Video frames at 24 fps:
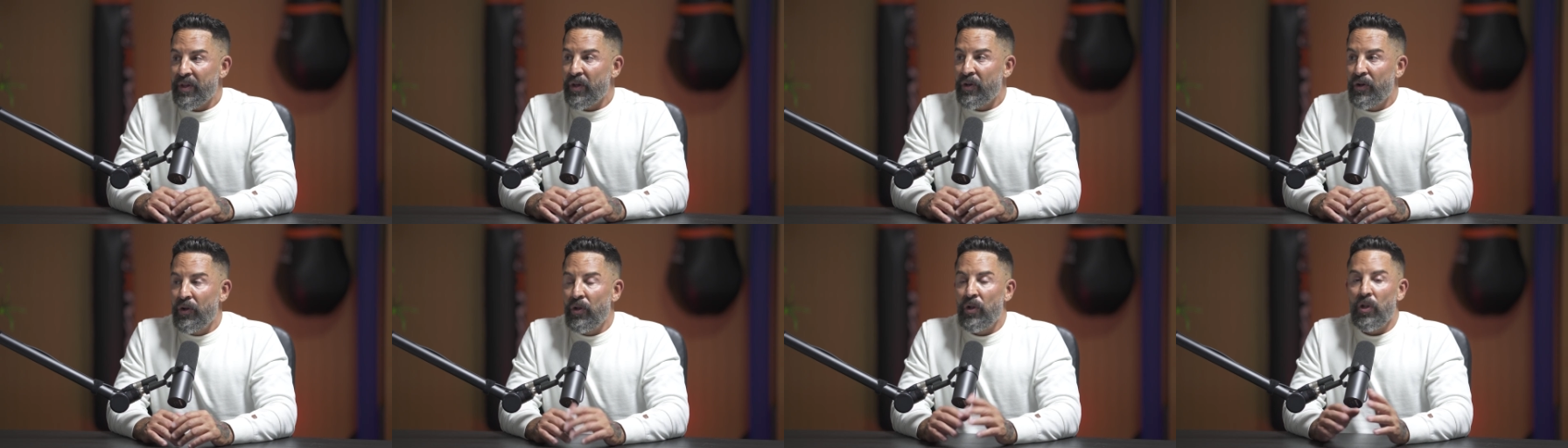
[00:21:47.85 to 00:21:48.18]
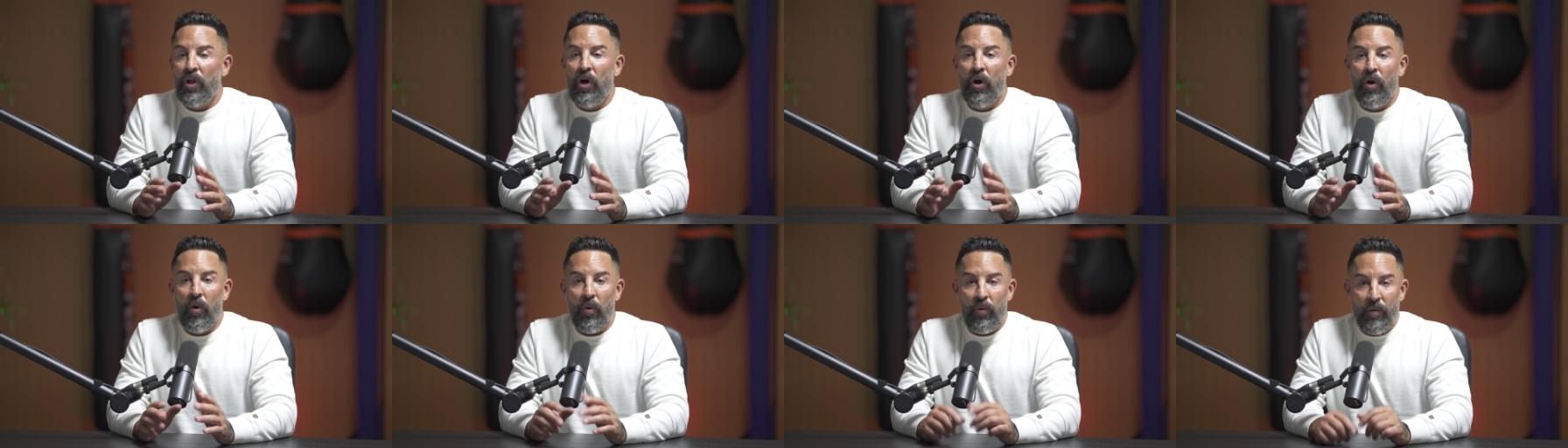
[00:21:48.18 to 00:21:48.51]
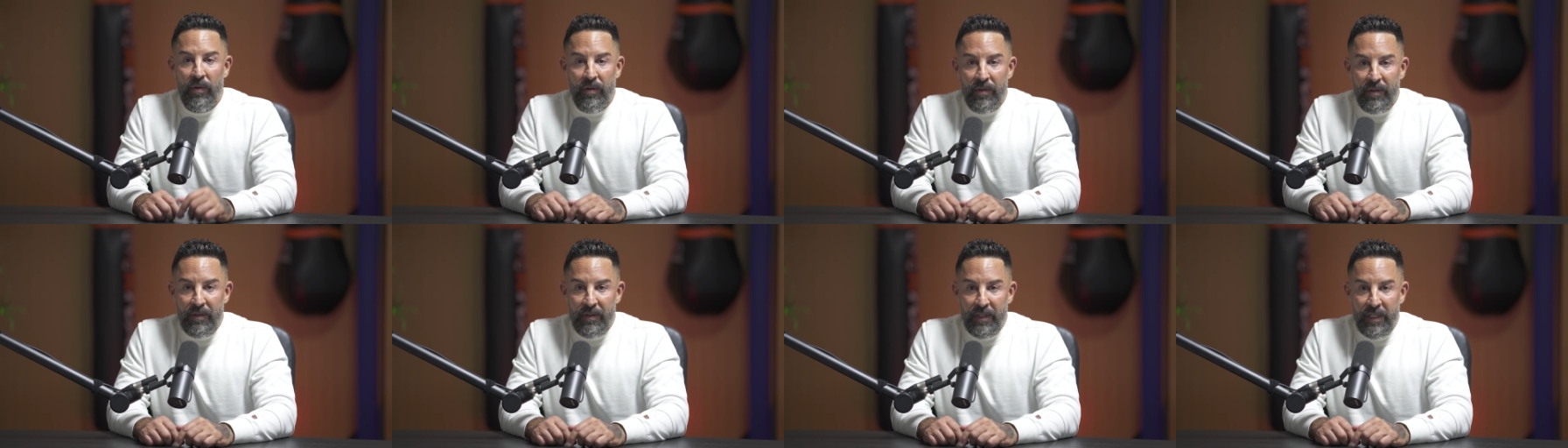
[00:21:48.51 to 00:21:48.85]

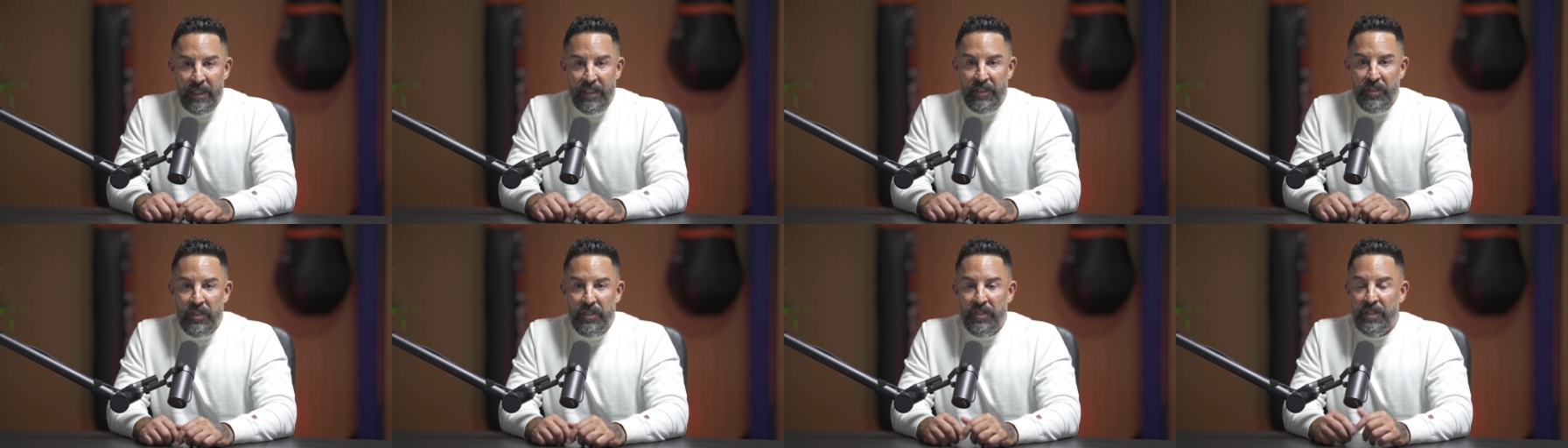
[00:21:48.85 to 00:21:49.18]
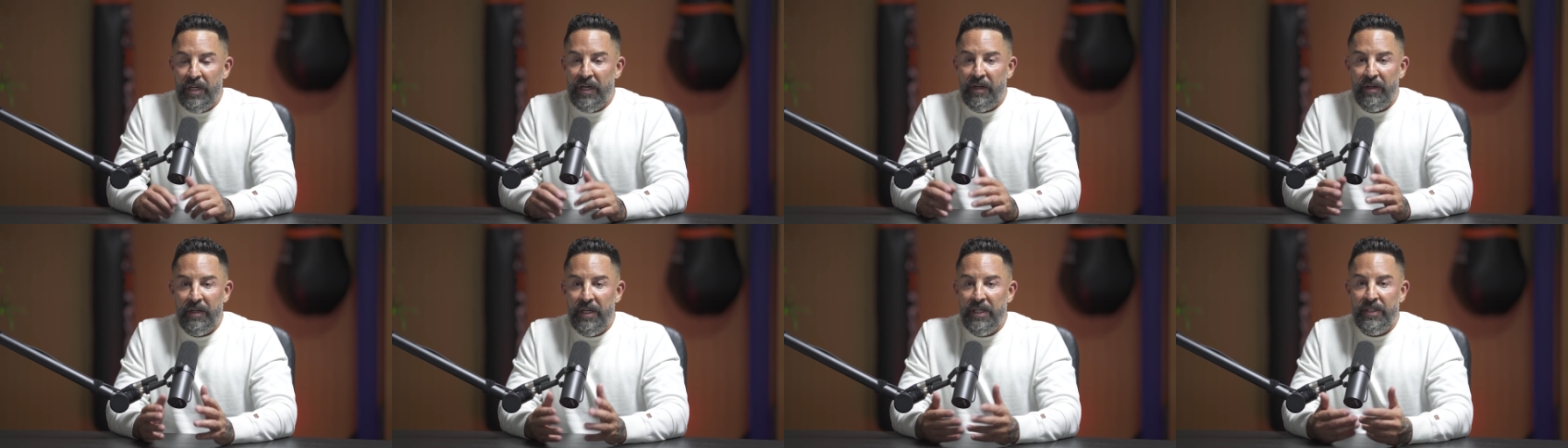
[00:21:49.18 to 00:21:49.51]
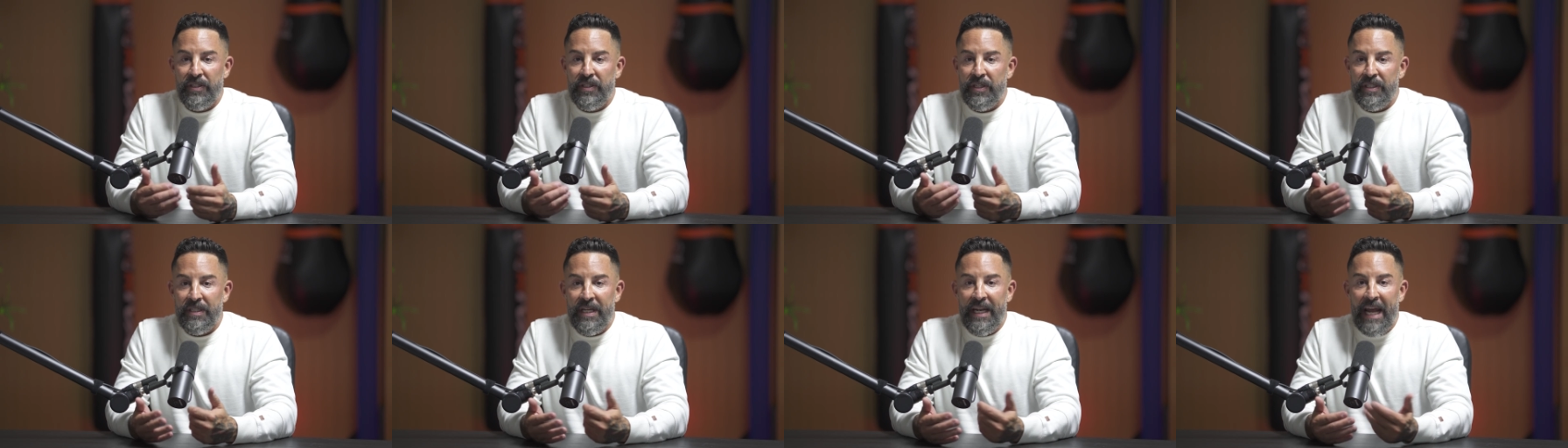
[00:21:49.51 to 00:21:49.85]
clone. He's just
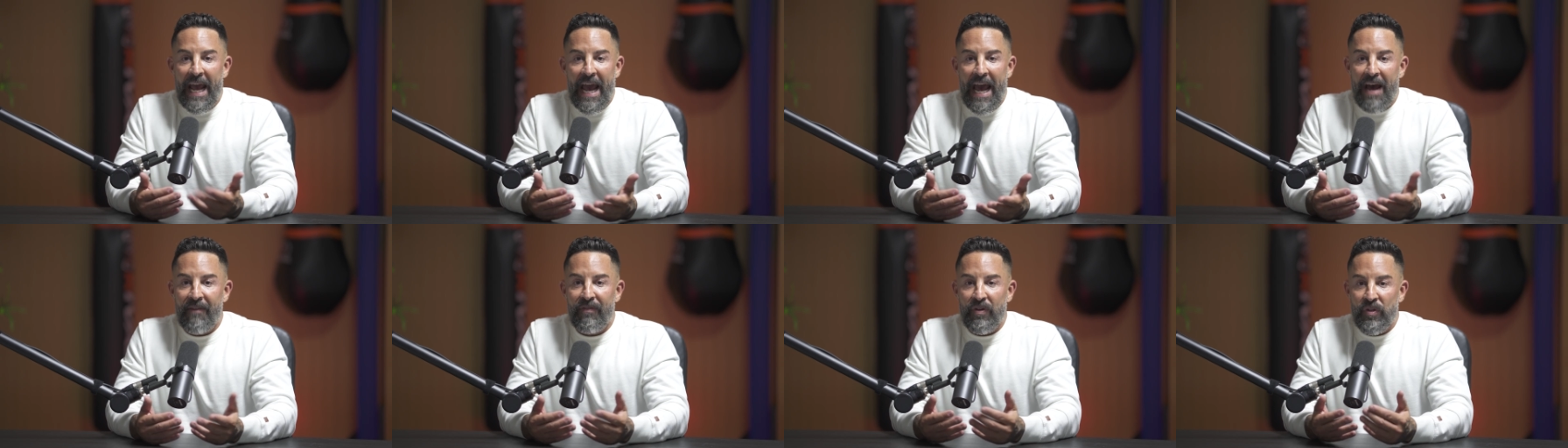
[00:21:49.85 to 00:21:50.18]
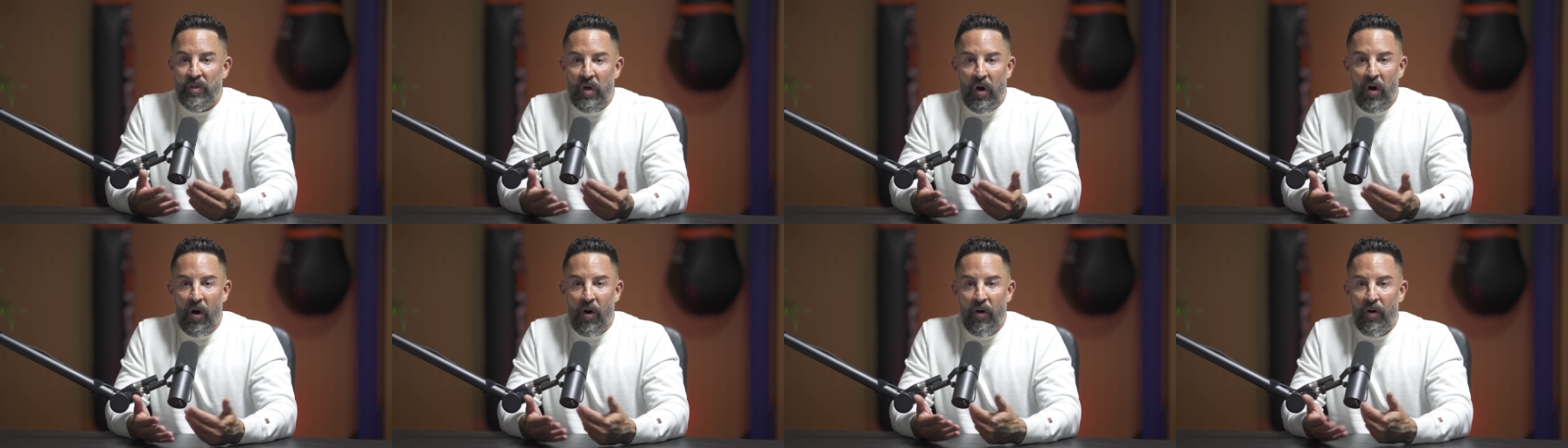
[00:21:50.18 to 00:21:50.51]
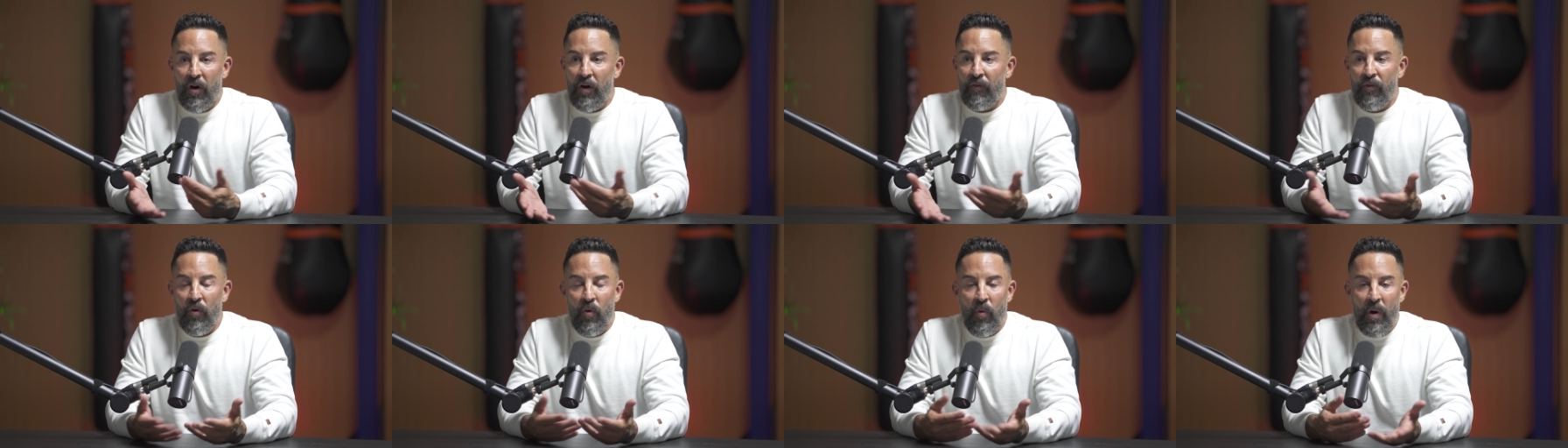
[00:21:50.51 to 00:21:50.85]
an avatar
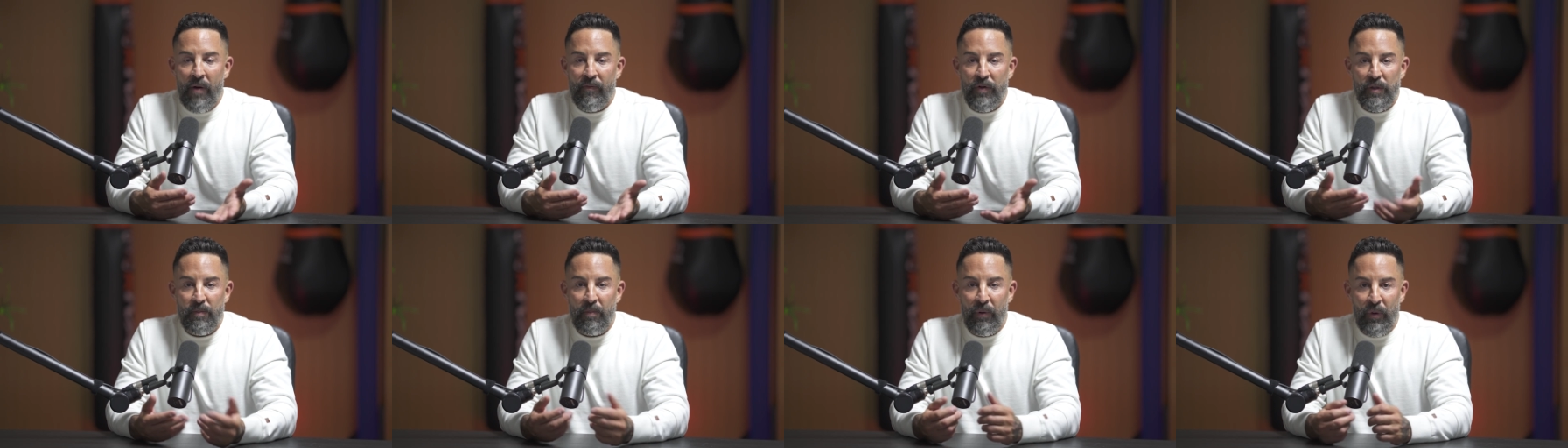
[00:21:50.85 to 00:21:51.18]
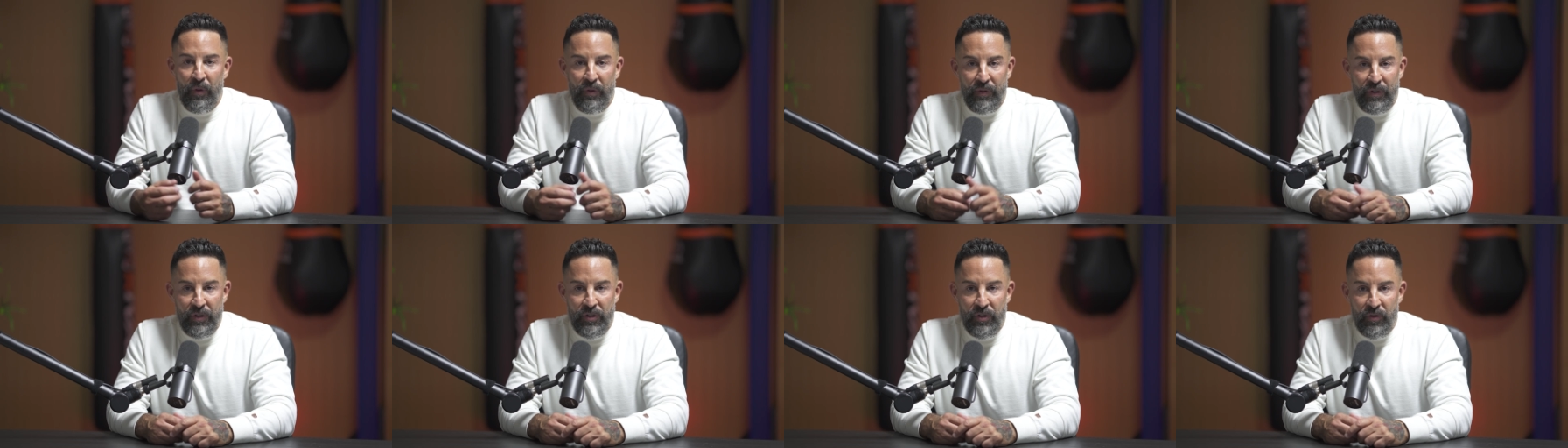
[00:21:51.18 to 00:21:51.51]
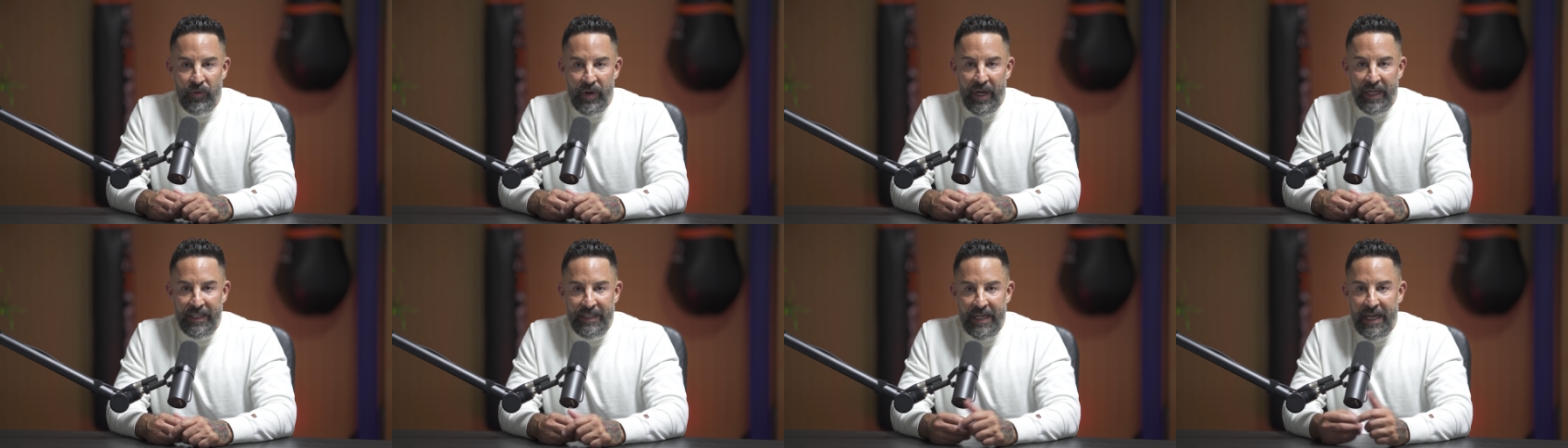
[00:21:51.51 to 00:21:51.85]
of whoever's pulling the
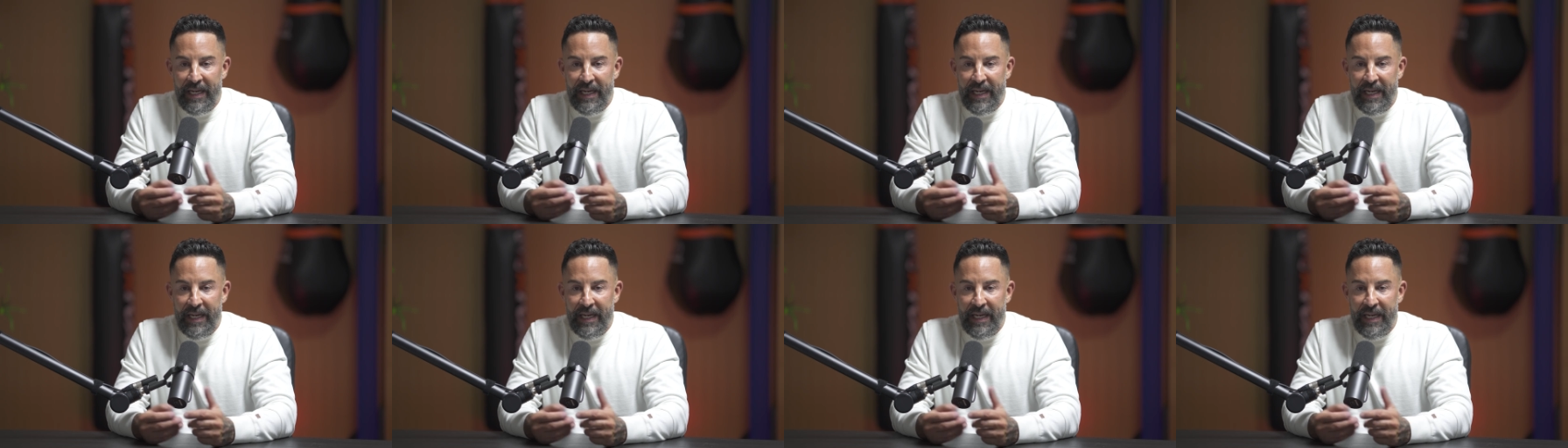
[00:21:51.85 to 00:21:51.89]
strings,